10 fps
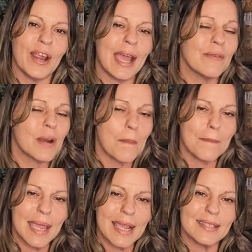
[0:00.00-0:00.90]
Have an
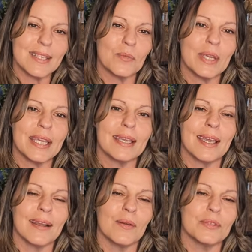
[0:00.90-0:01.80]
amazing week
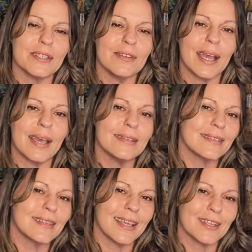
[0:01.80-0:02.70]
and I will see you guys
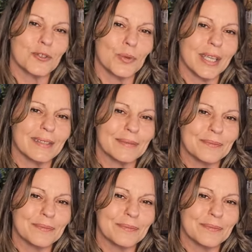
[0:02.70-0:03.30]
next week.